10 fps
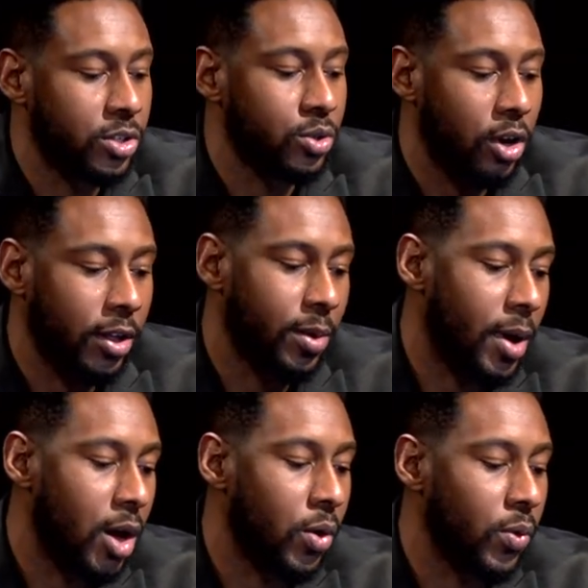You talked
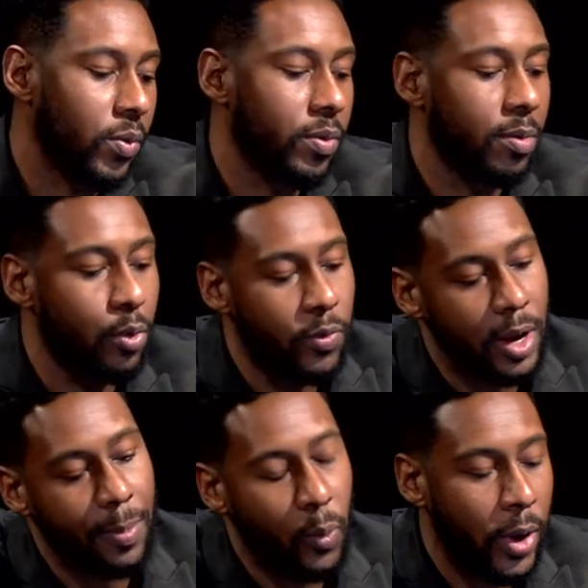about moving
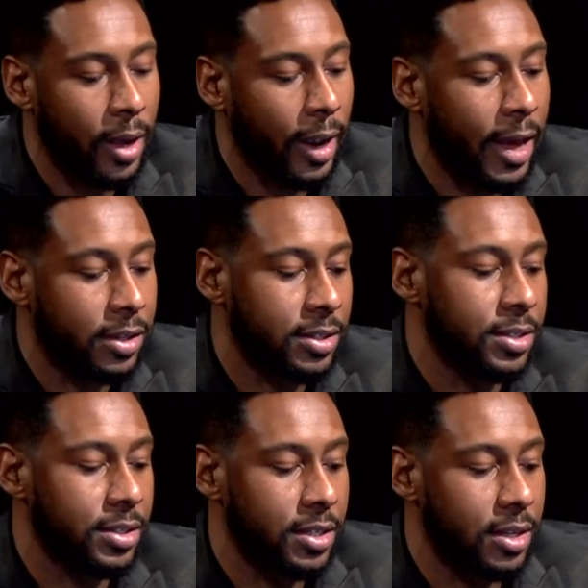up in weight
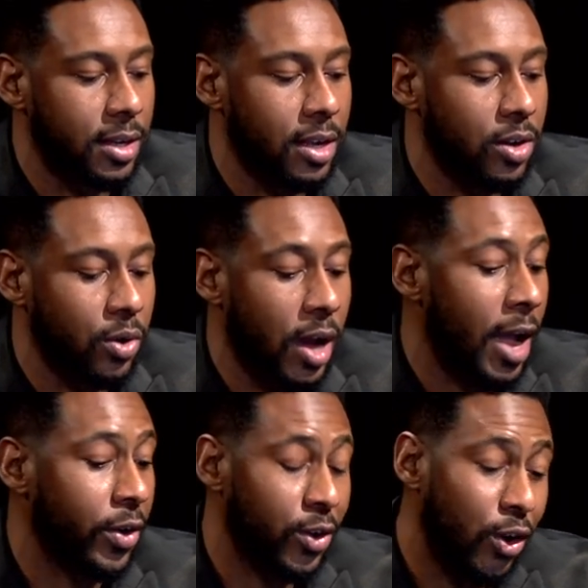classes and you know
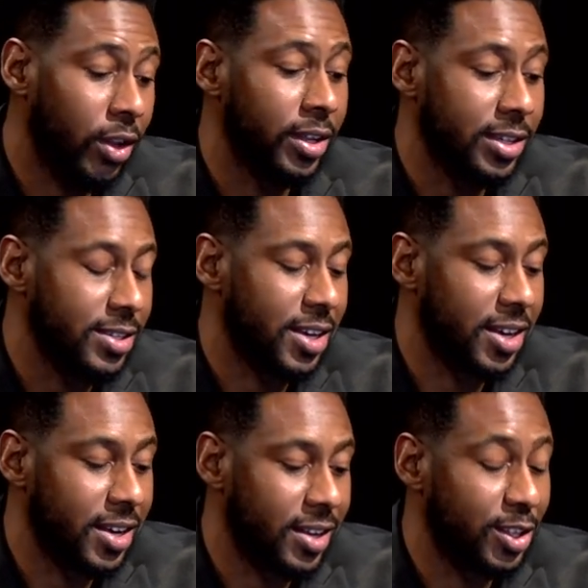conquering all these
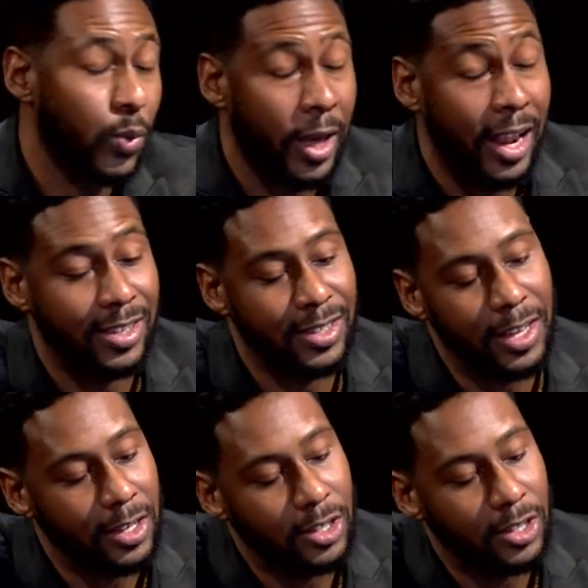uh, these weight classes and getting these